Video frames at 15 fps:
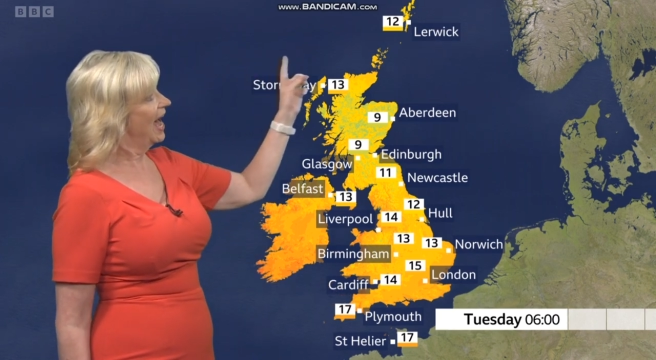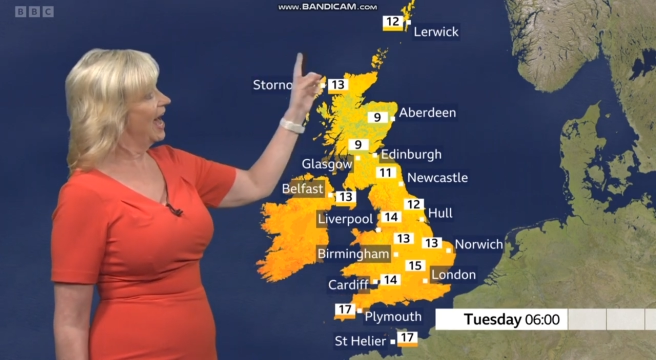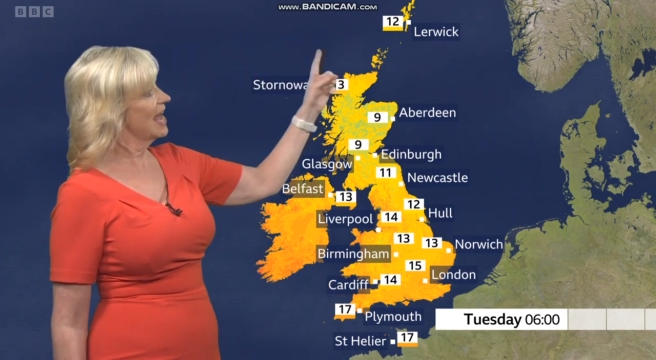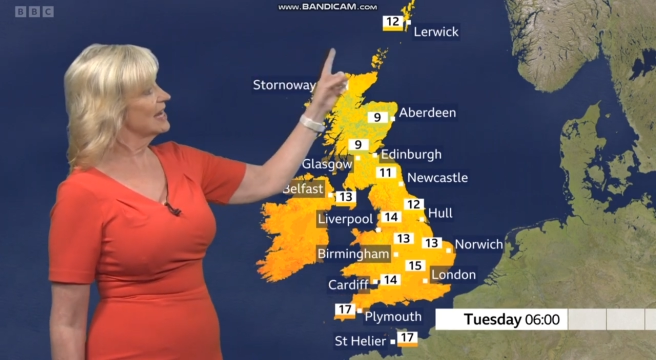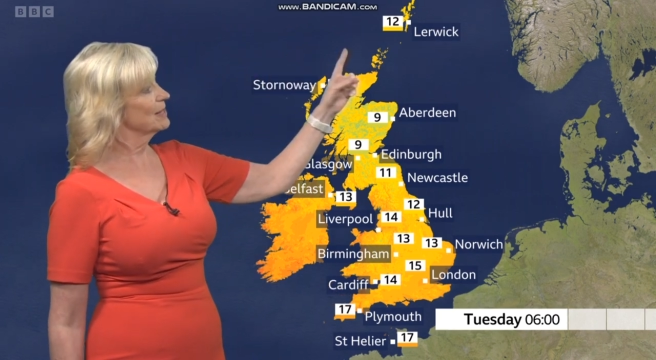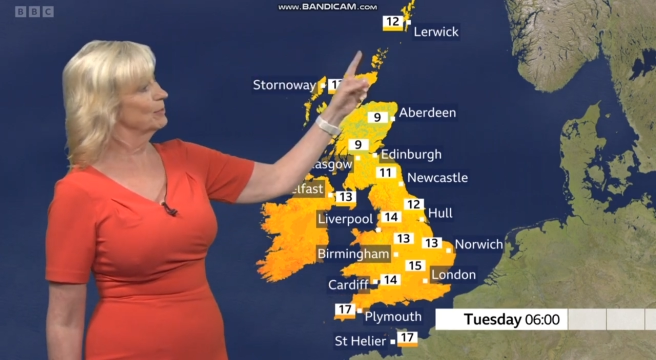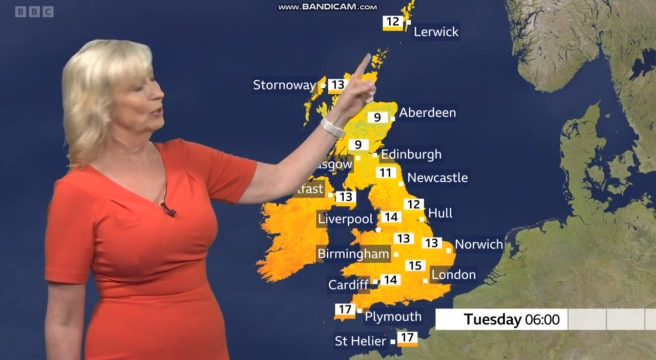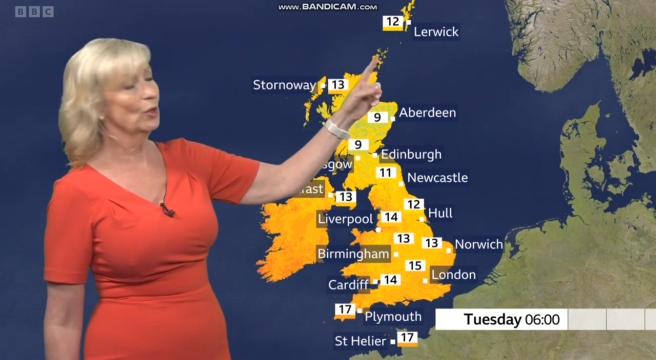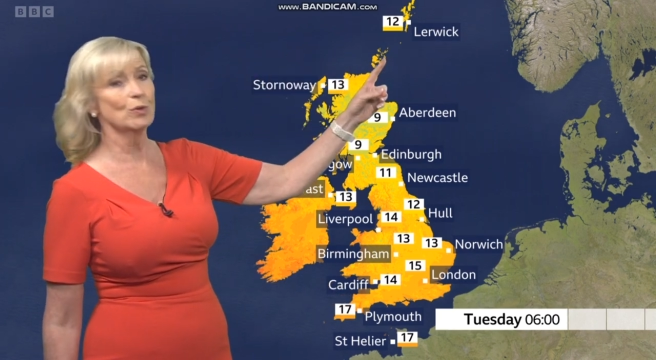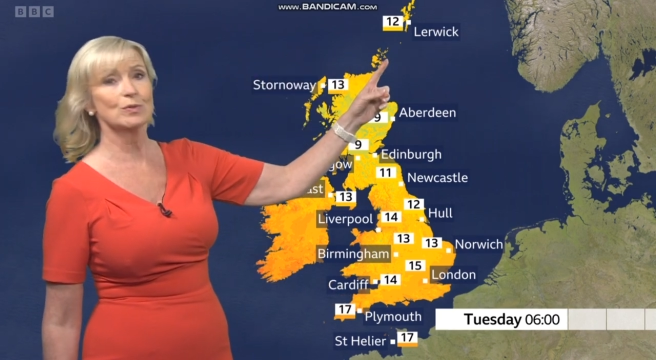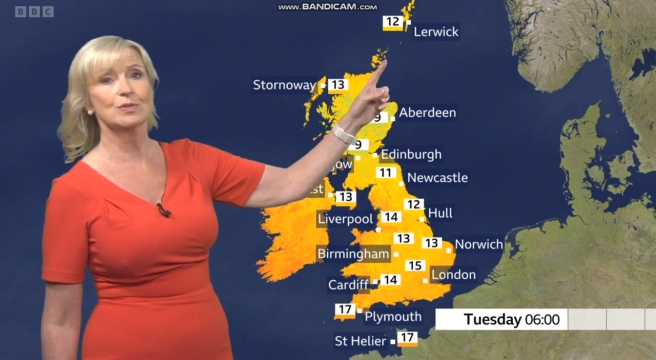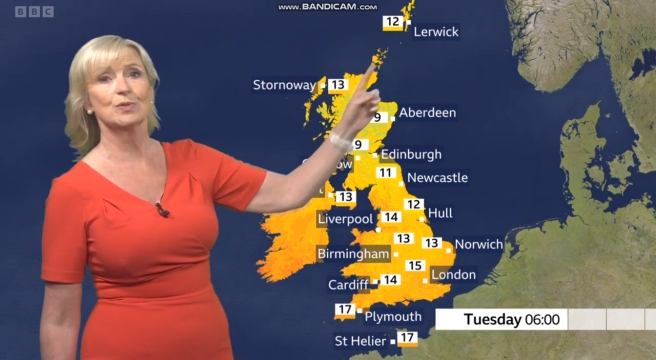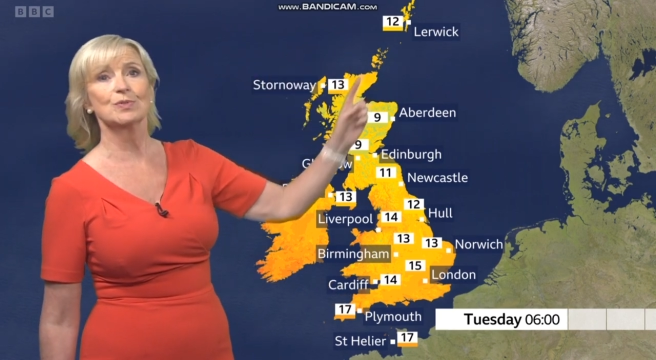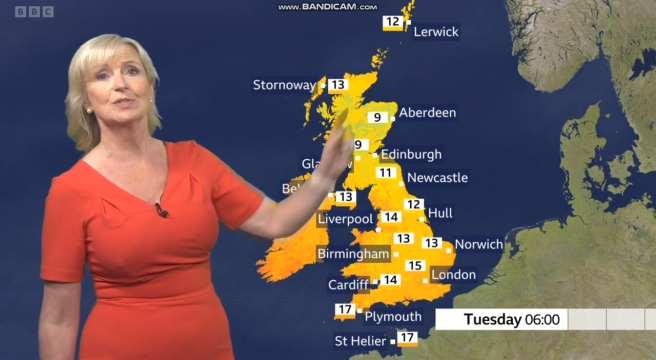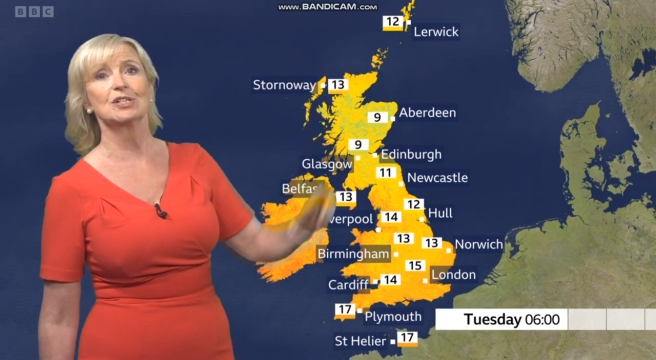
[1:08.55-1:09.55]
and we'll
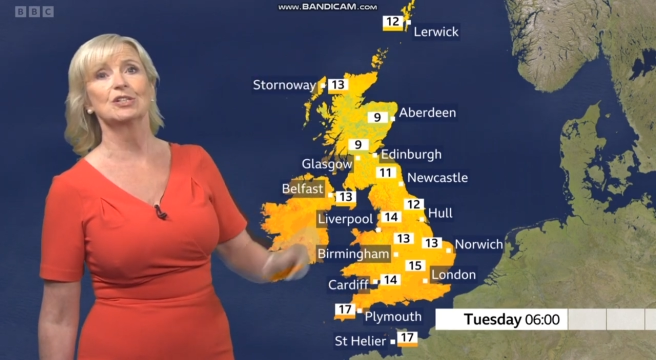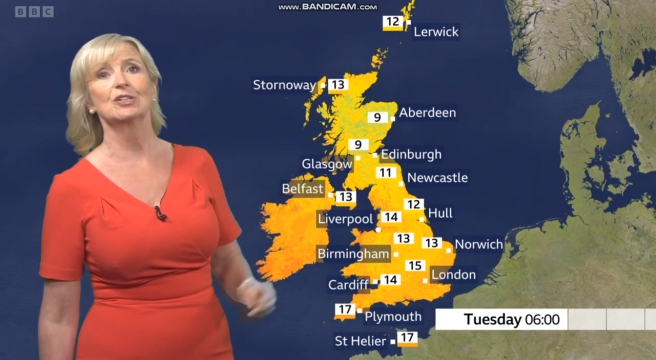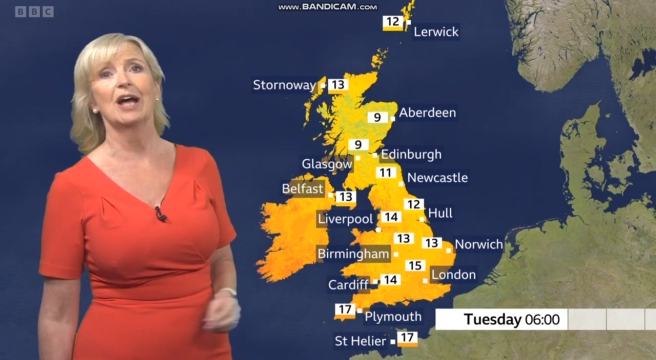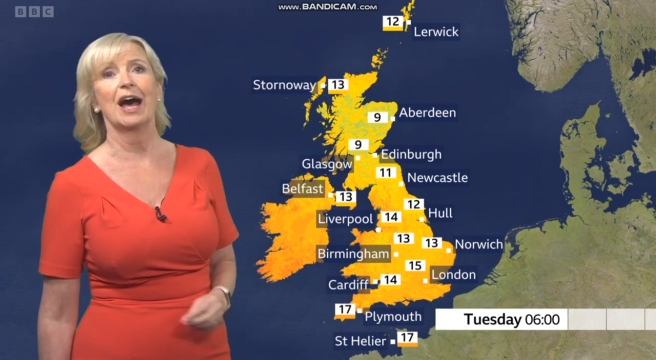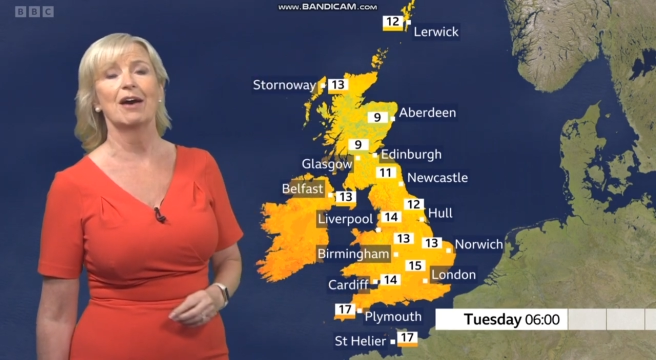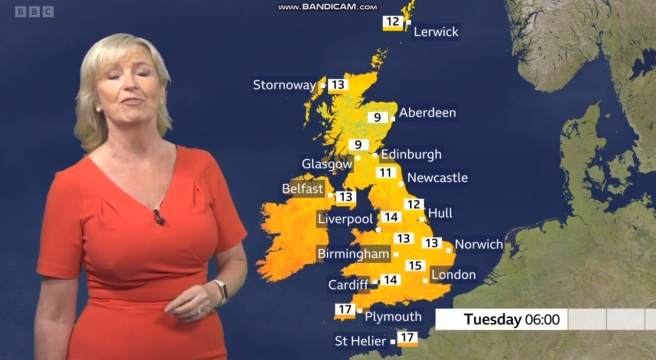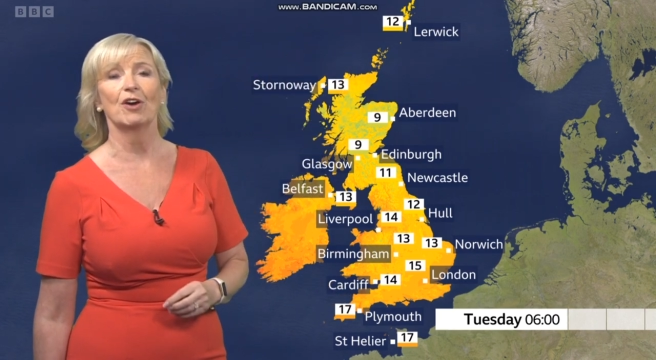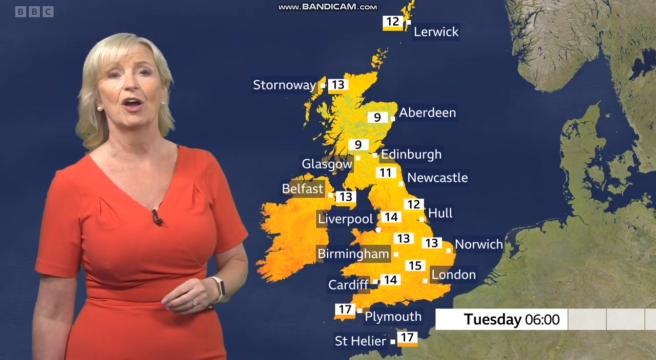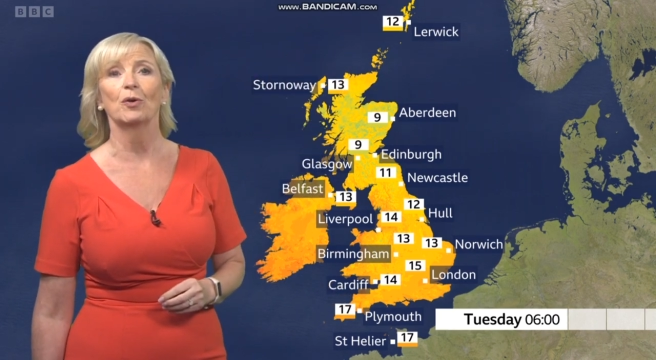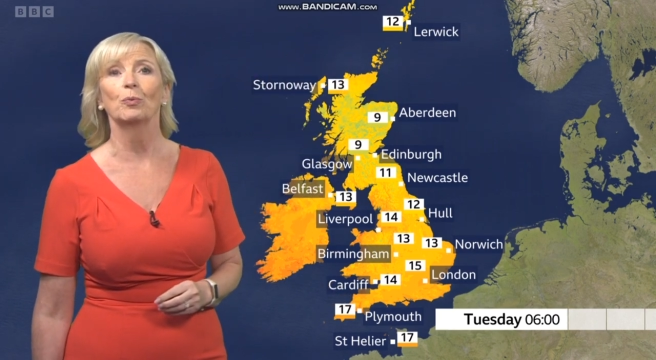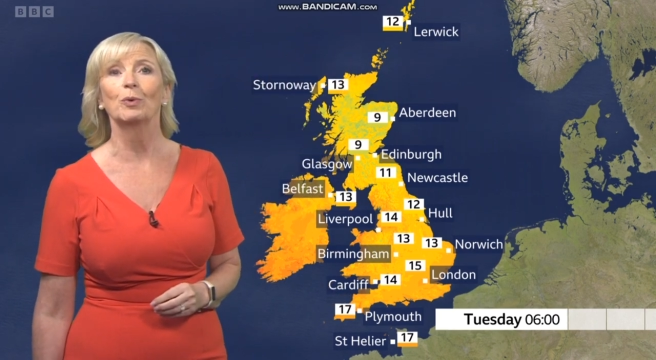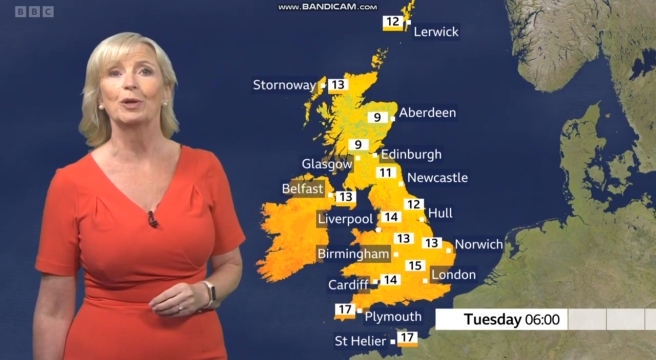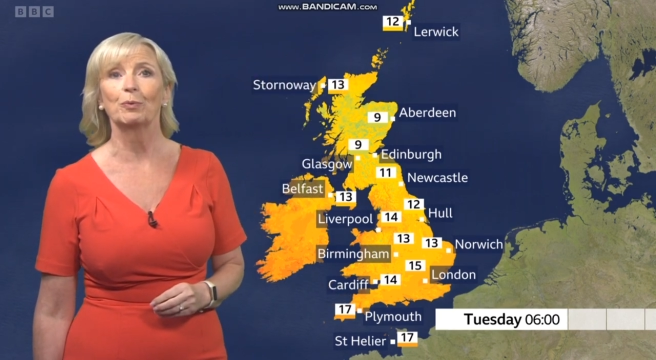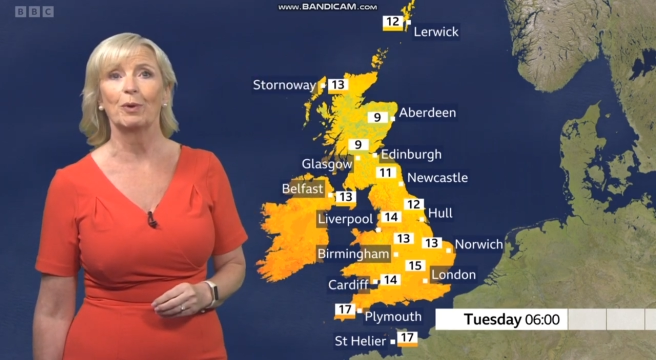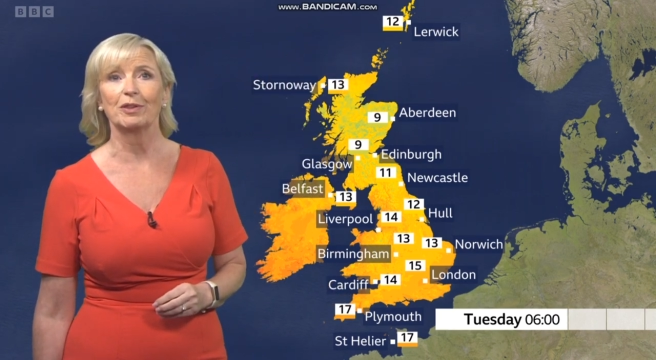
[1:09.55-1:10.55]
also still have our
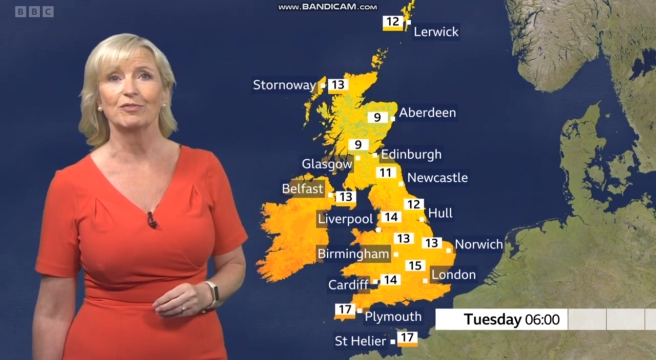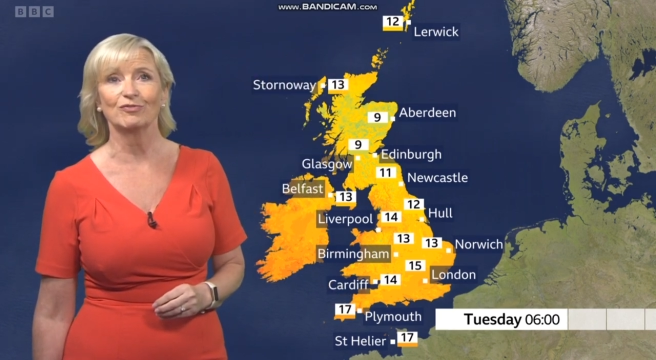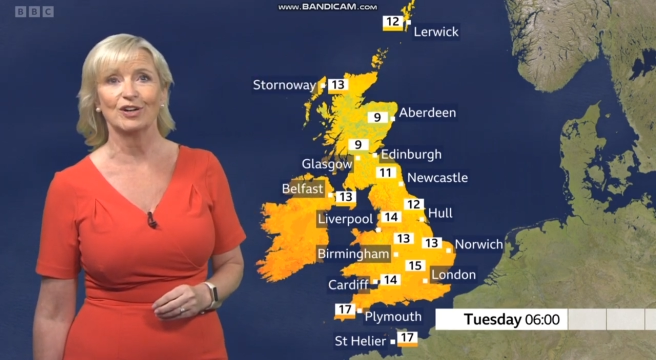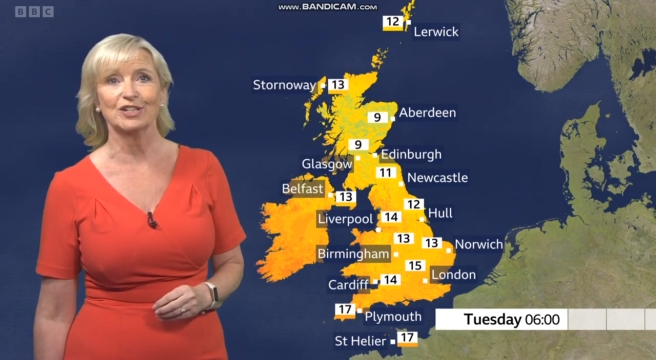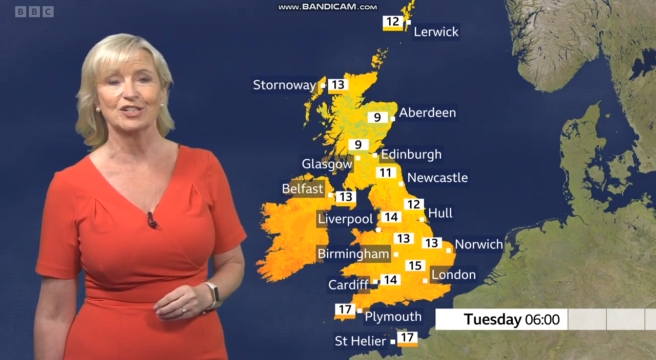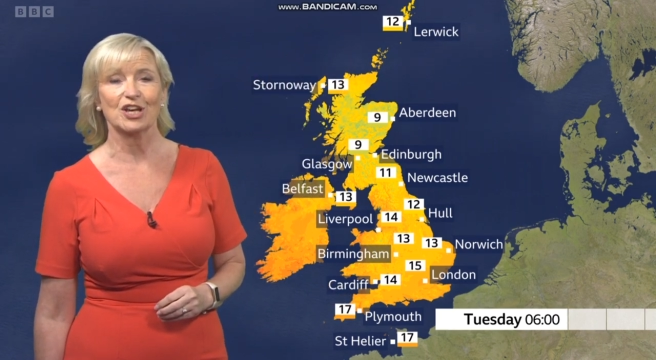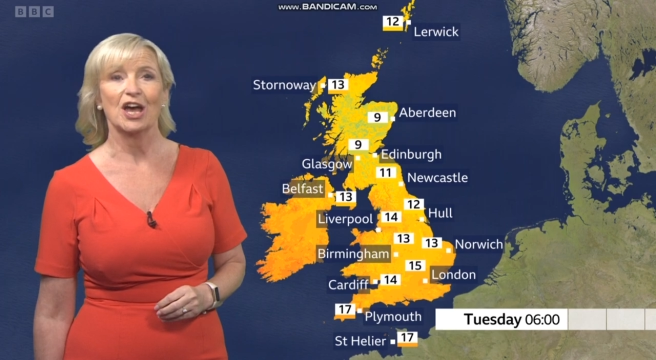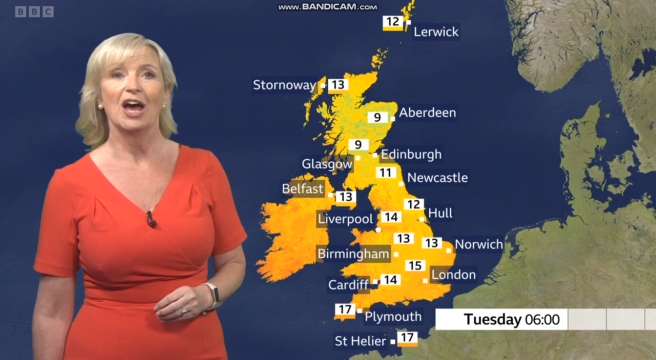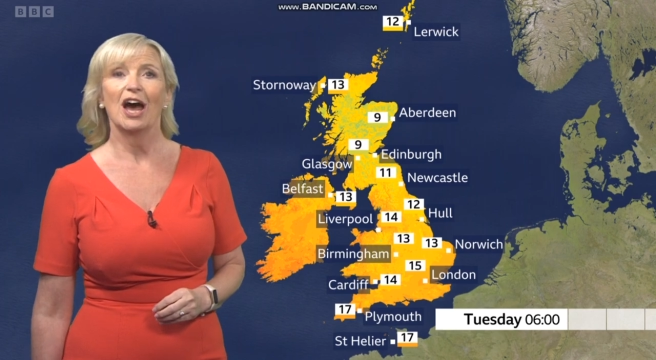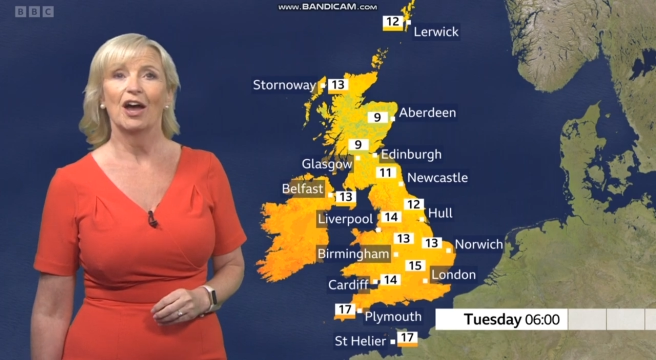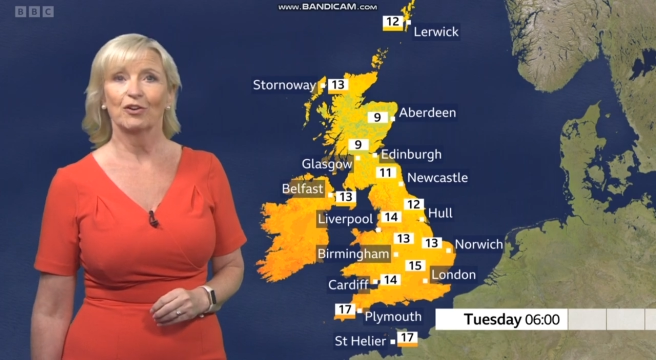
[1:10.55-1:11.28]
weak weather front